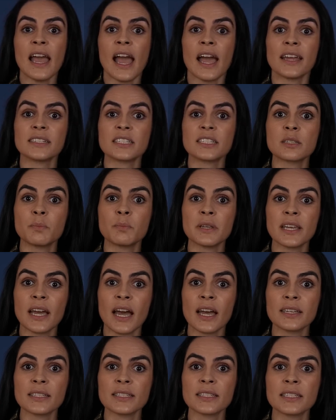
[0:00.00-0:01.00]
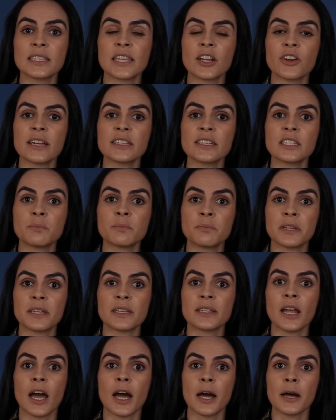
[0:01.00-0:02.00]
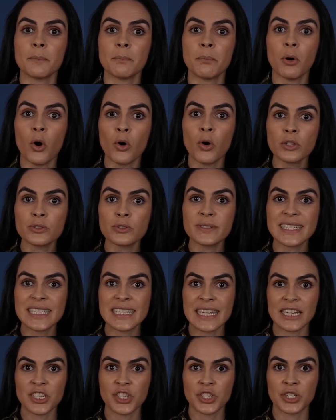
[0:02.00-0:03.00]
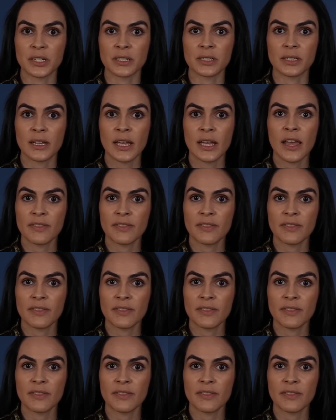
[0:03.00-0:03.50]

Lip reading: and it's because there has been a polarization